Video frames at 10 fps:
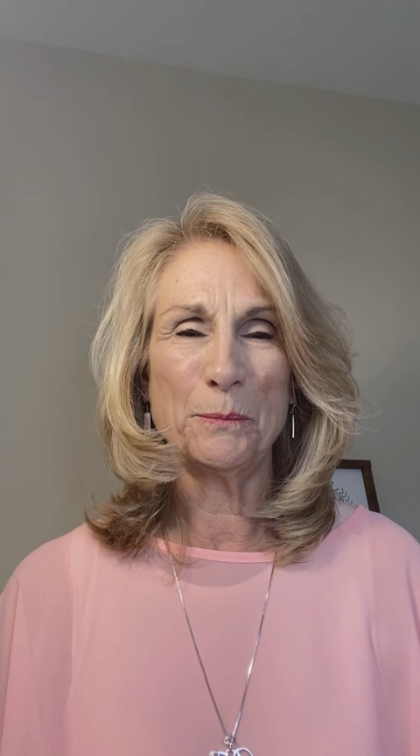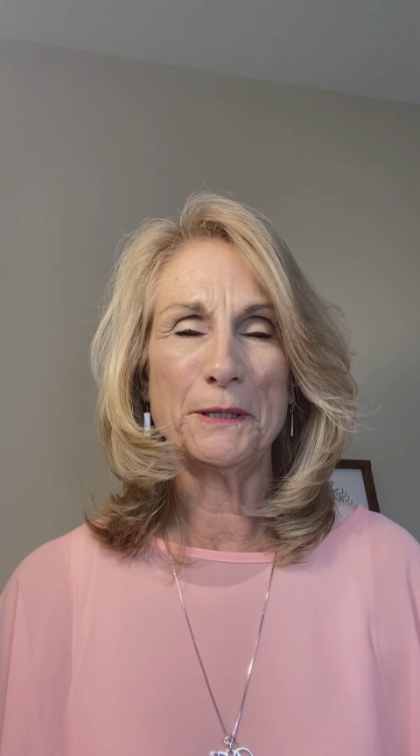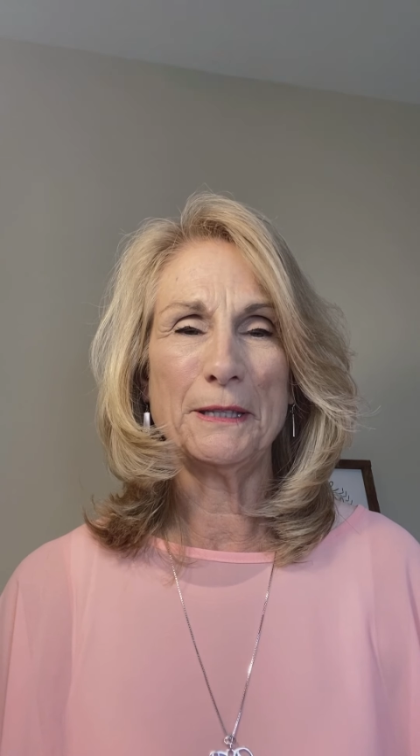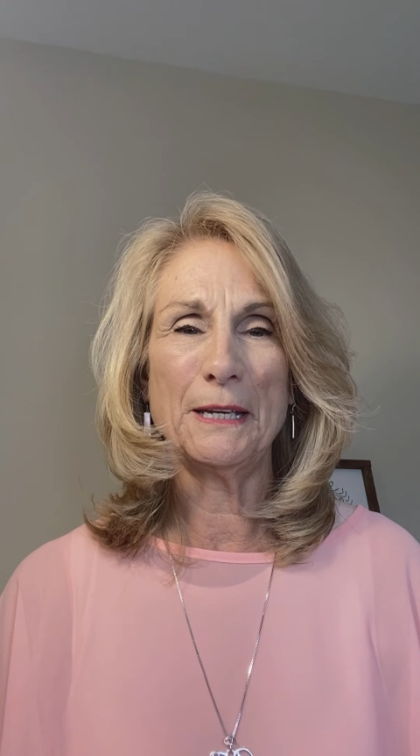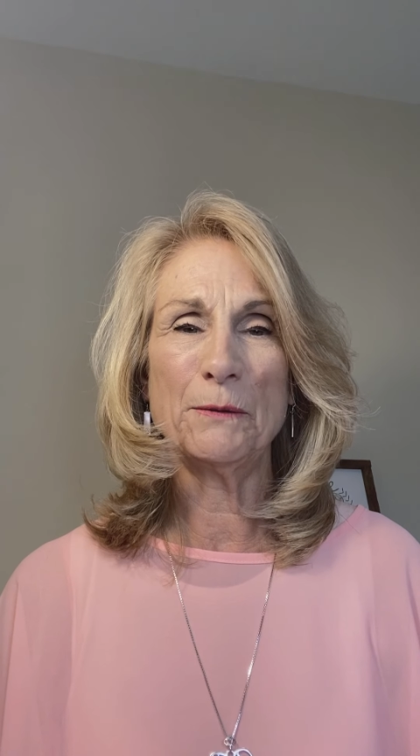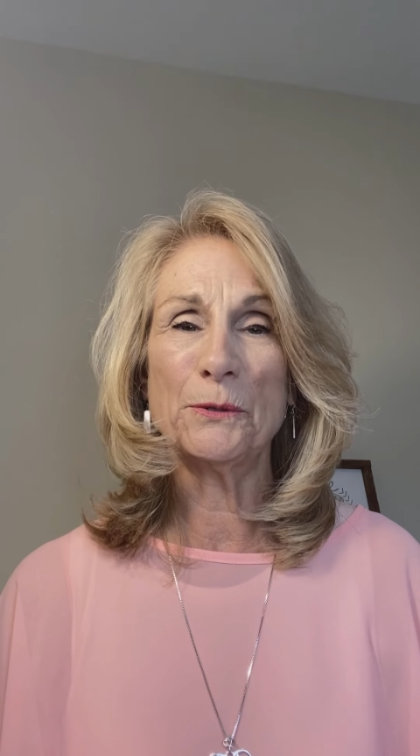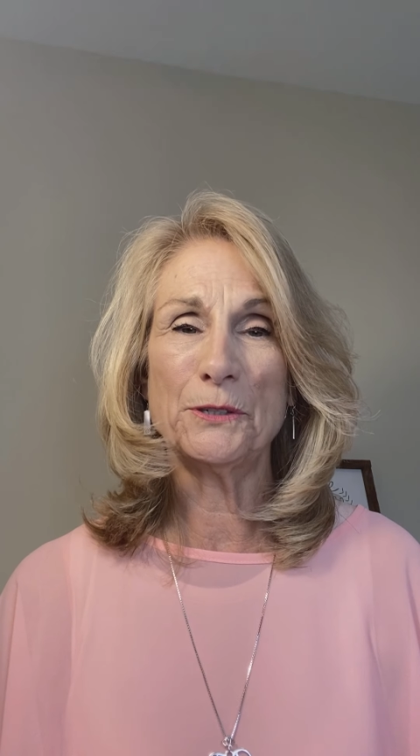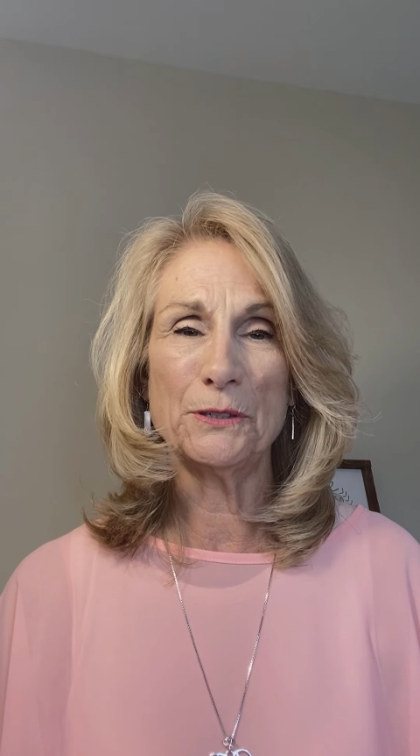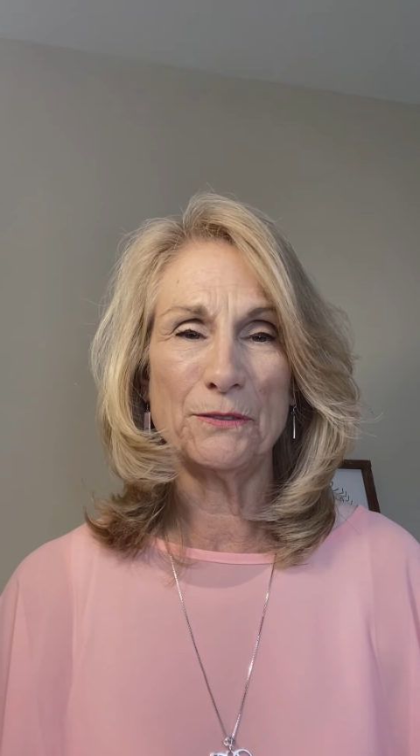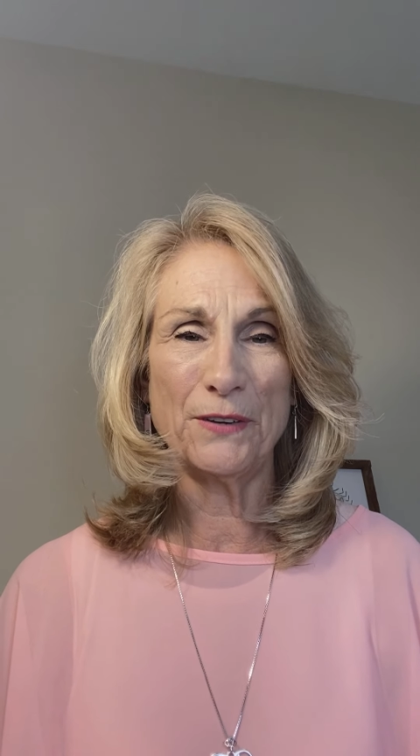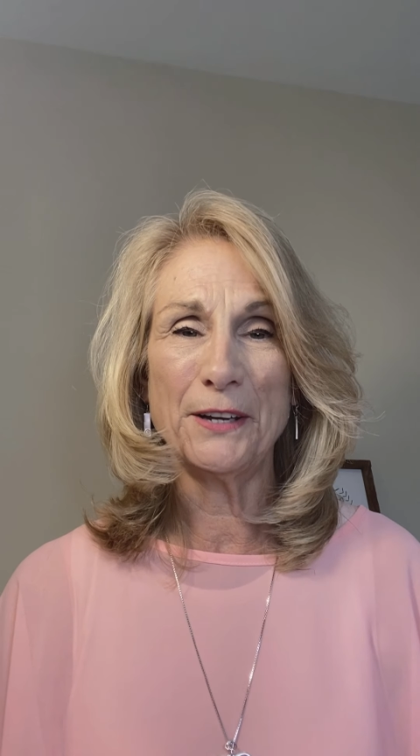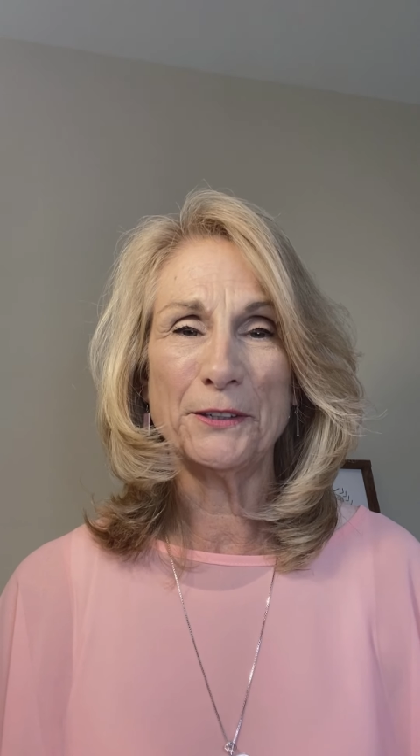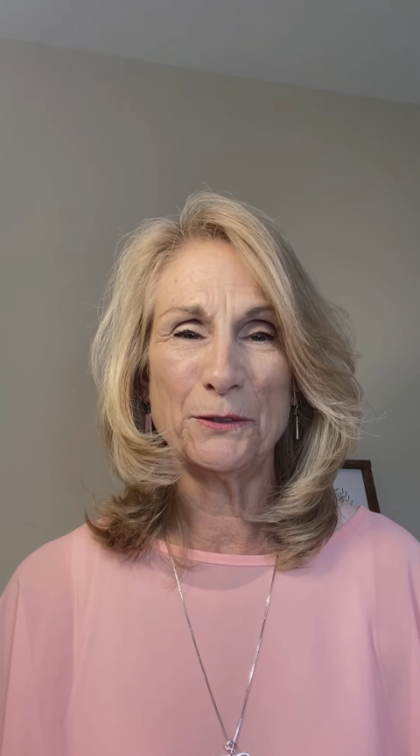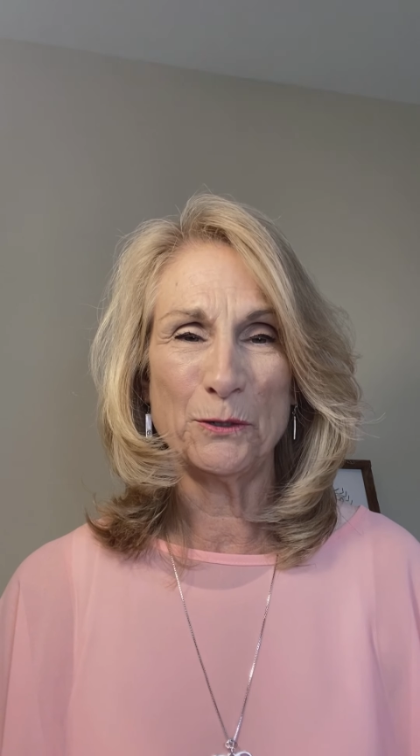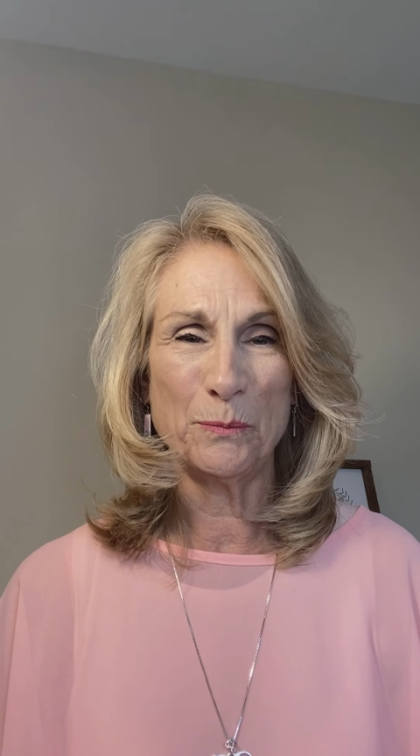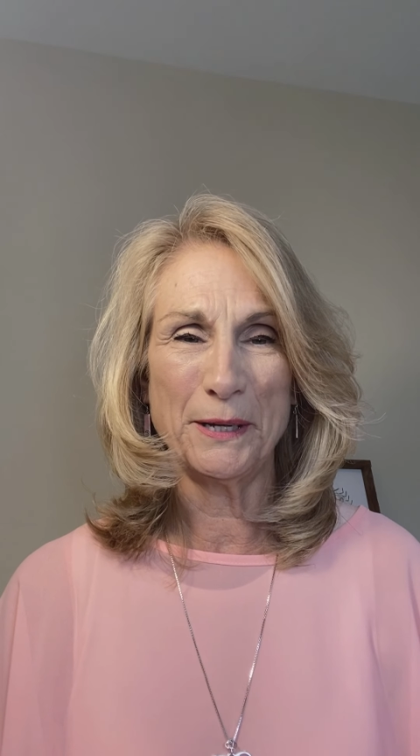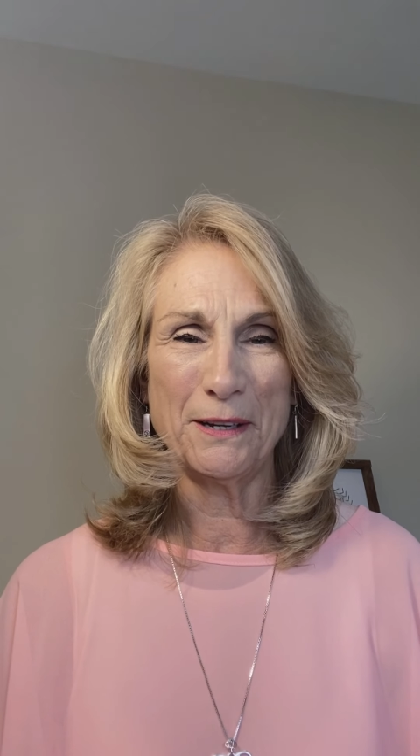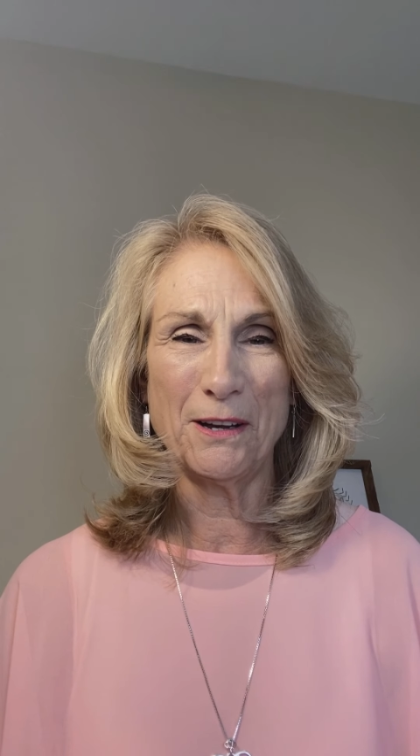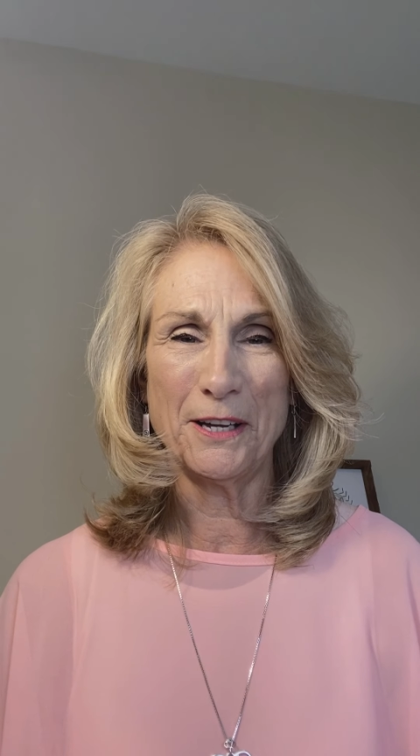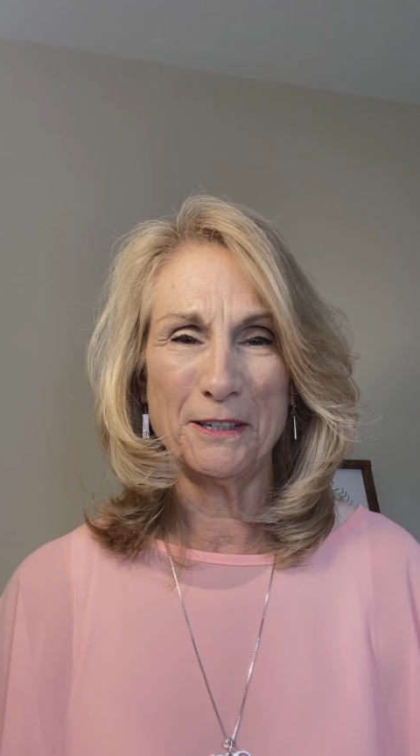but they were just valued by
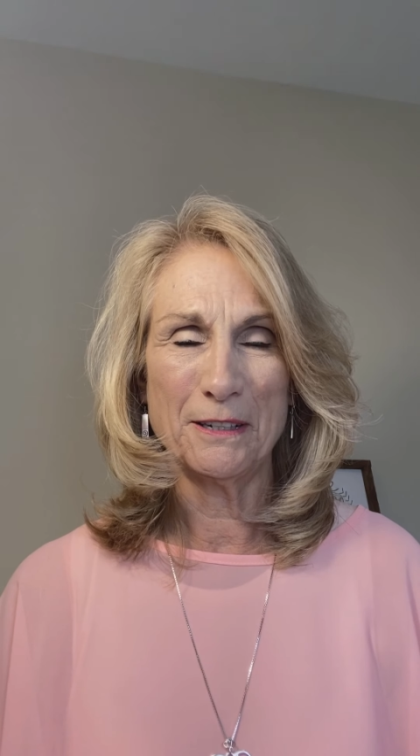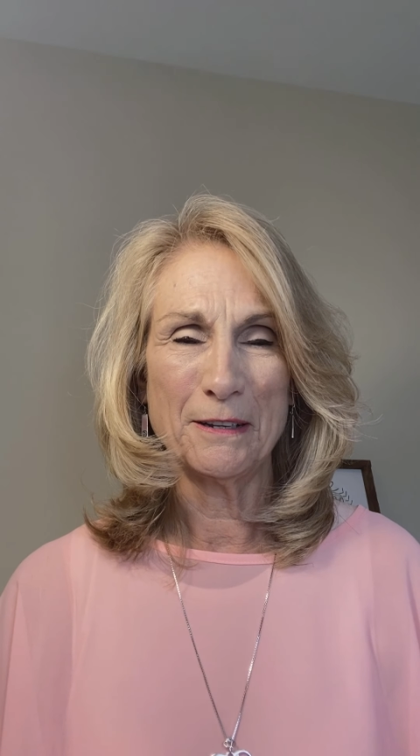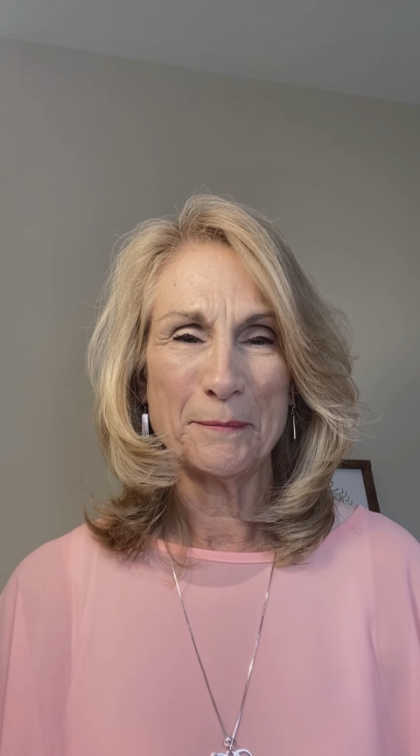God